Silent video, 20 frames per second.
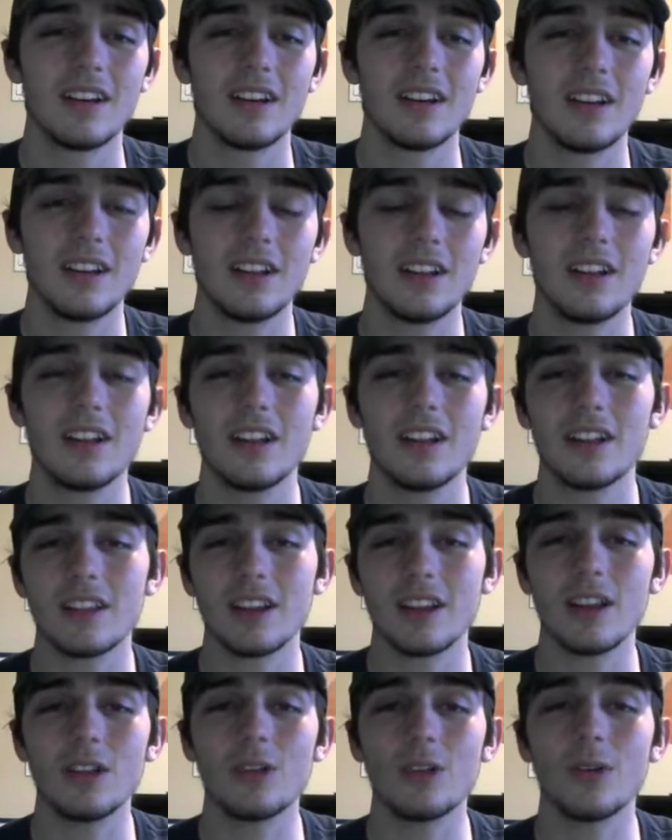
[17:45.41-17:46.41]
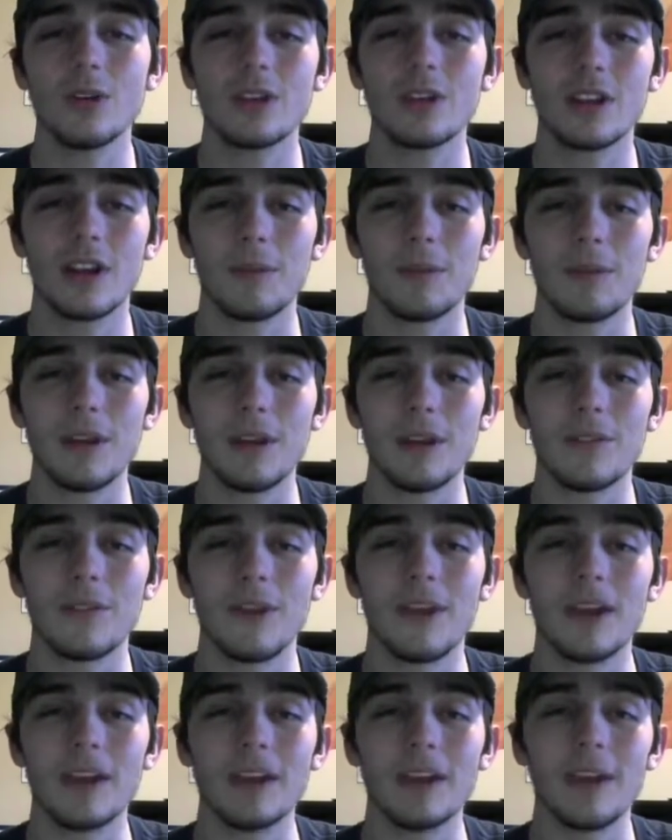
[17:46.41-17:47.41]
Heliolisk is going to come in
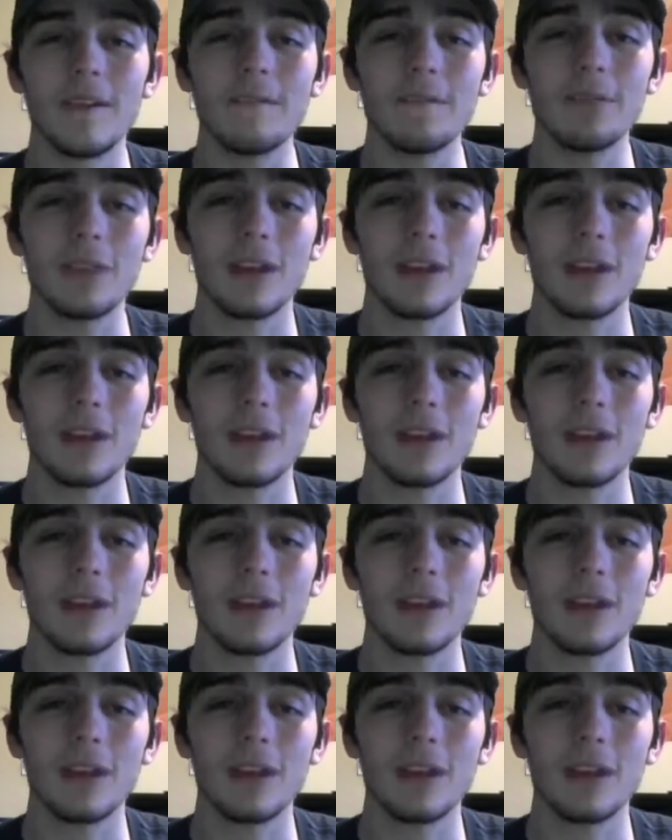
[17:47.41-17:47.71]
right now.